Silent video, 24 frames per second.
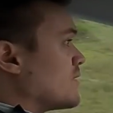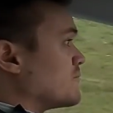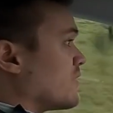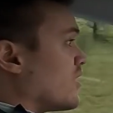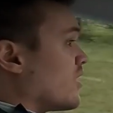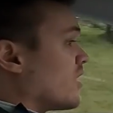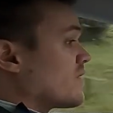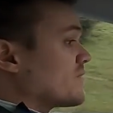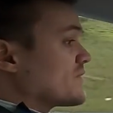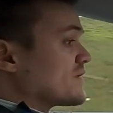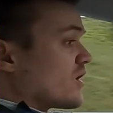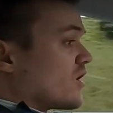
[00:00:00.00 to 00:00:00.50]
I'm
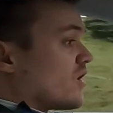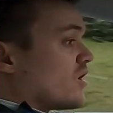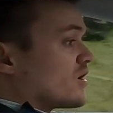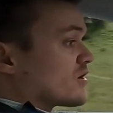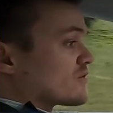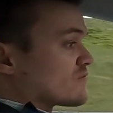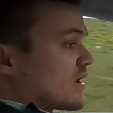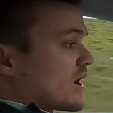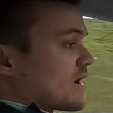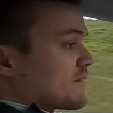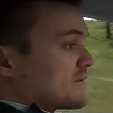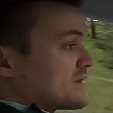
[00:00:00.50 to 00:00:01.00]
on the
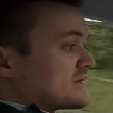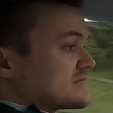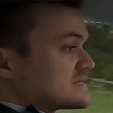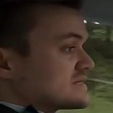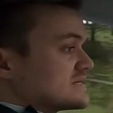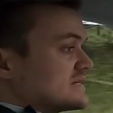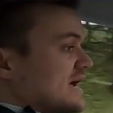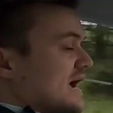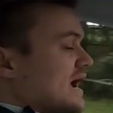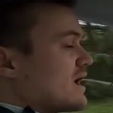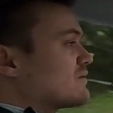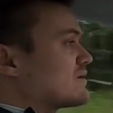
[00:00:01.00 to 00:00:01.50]
on-ramp, and
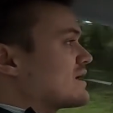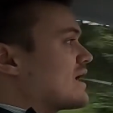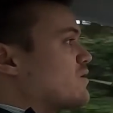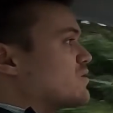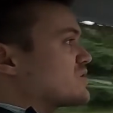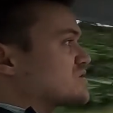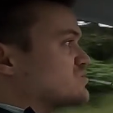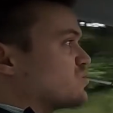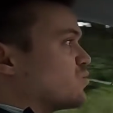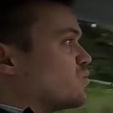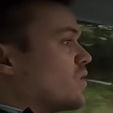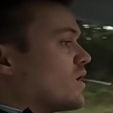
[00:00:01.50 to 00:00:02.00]
see how
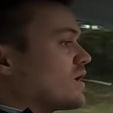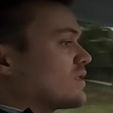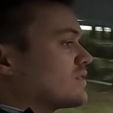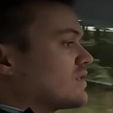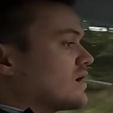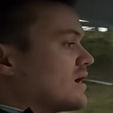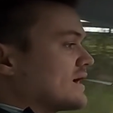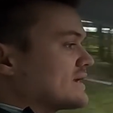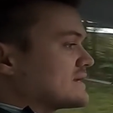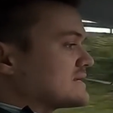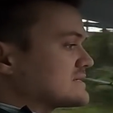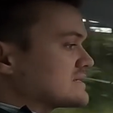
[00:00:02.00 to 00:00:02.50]
now it's one
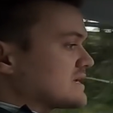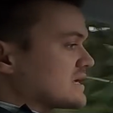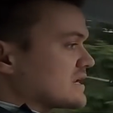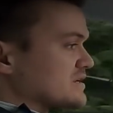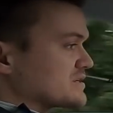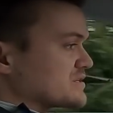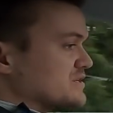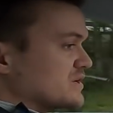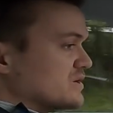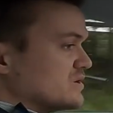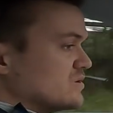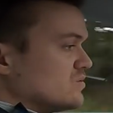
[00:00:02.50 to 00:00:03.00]
line instead
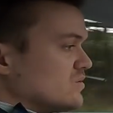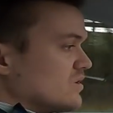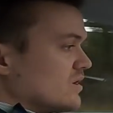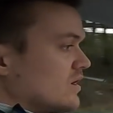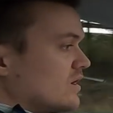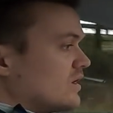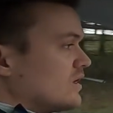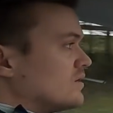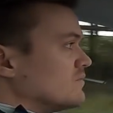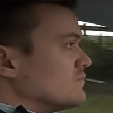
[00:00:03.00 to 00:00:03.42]
of two?